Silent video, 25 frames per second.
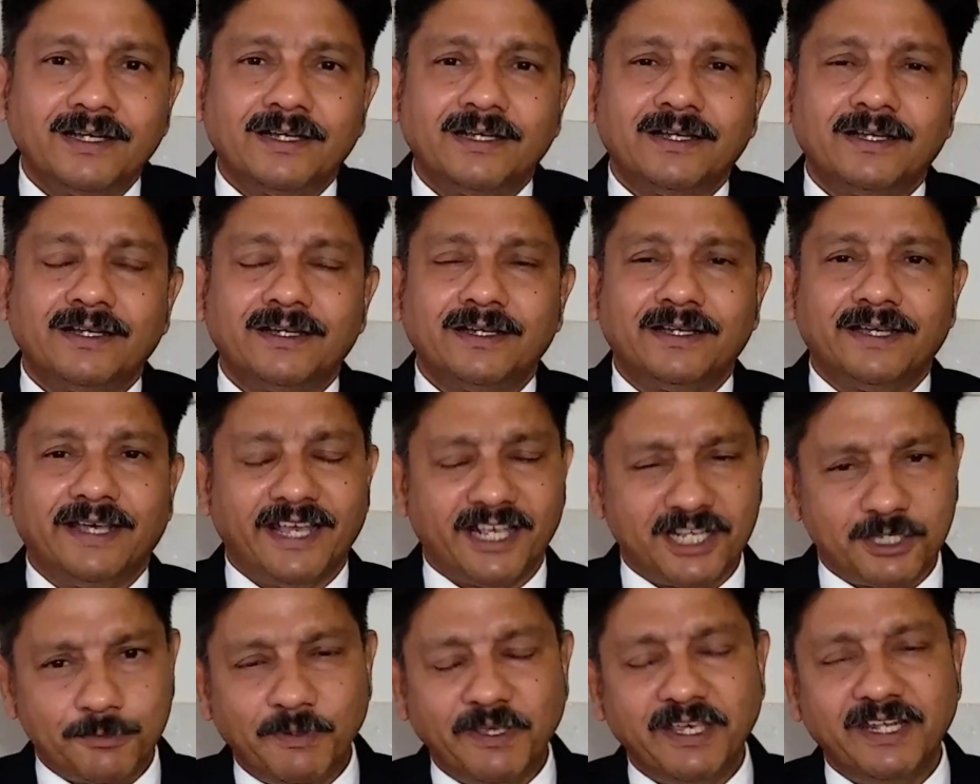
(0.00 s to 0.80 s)

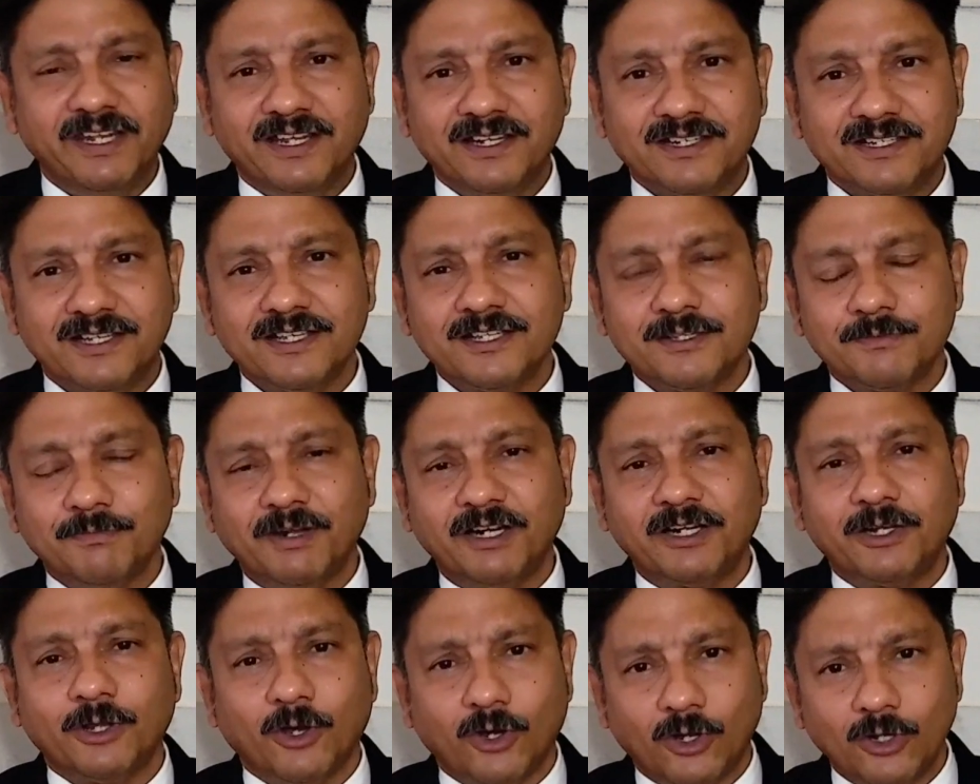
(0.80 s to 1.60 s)
experiences,
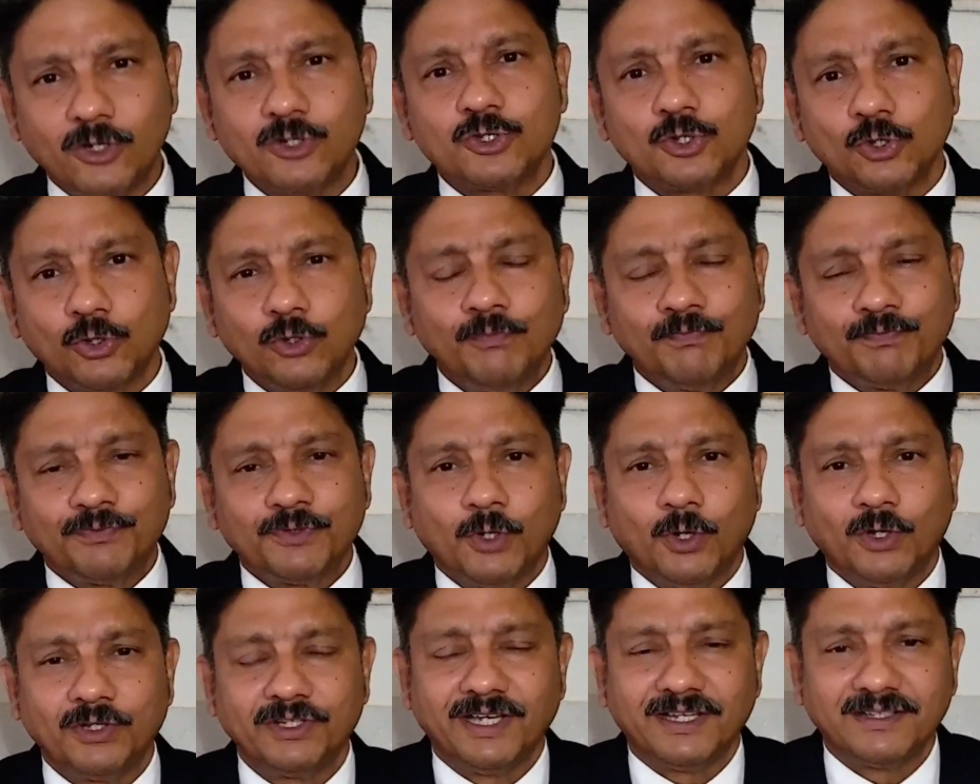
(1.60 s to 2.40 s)
but also
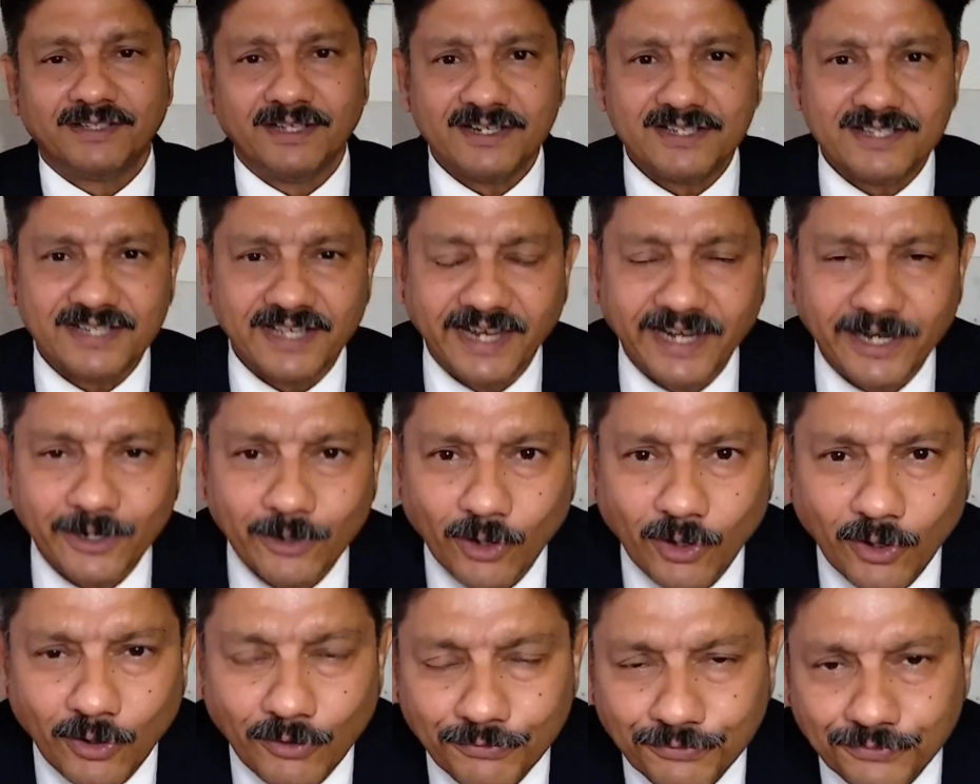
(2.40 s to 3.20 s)
on the other side
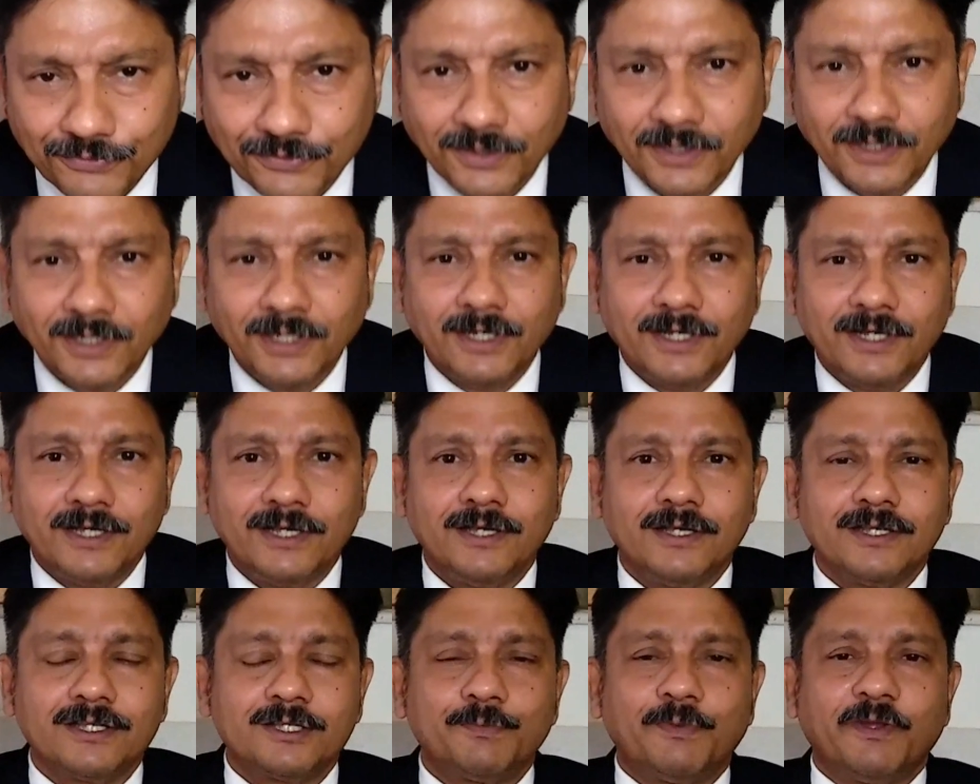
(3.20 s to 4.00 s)
of
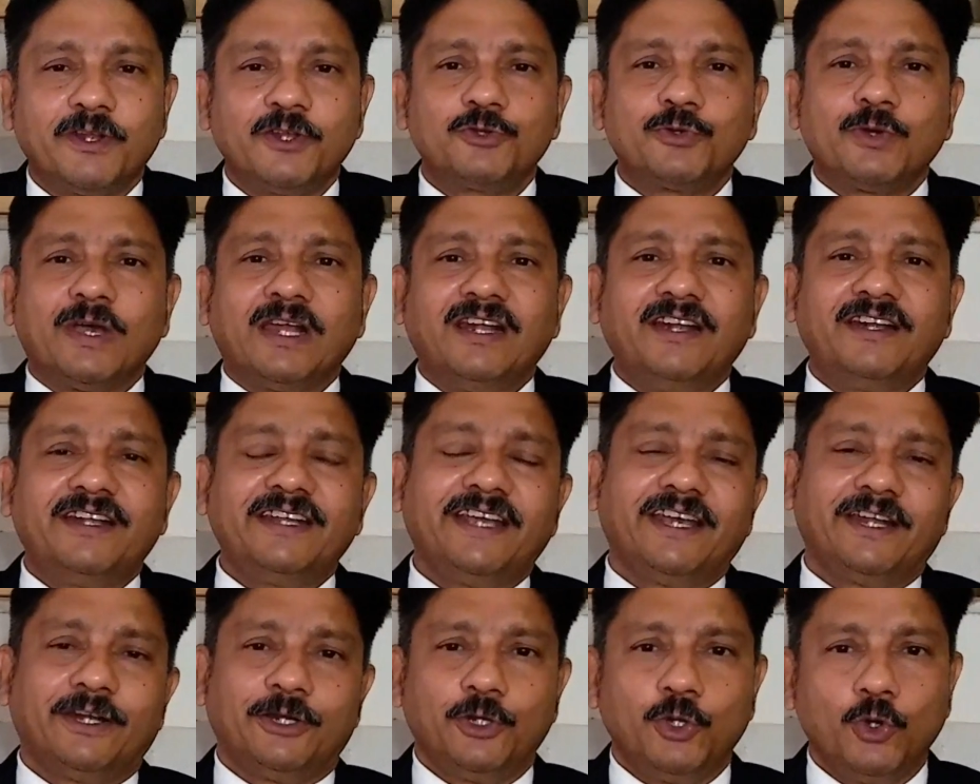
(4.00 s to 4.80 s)
spirituality
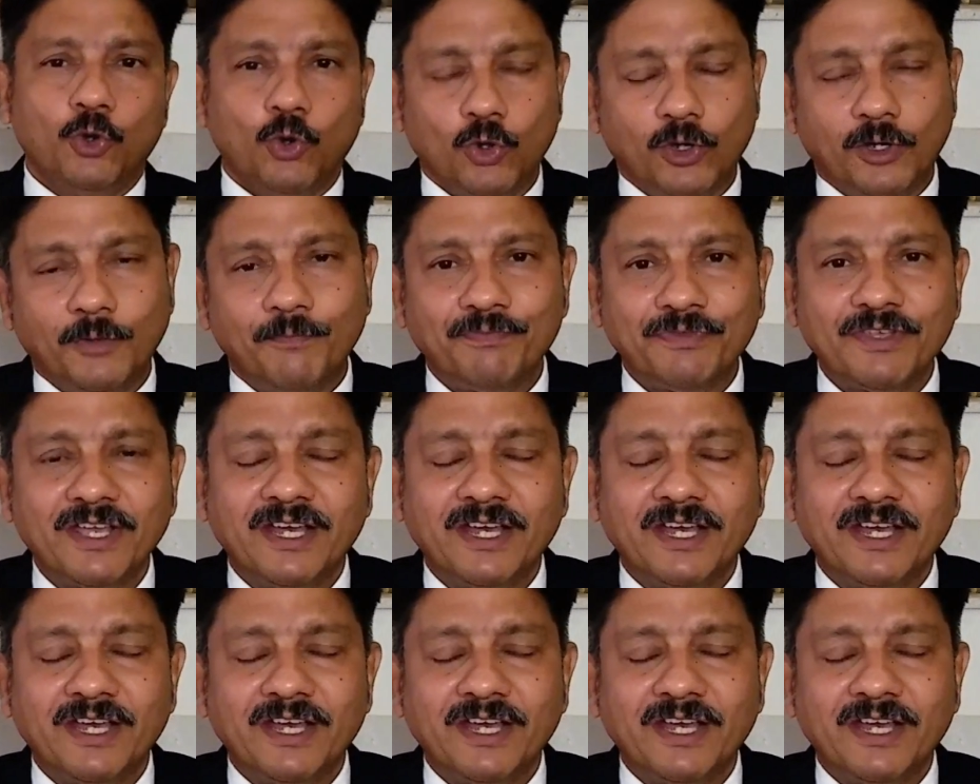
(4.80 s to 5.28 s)
and yoga.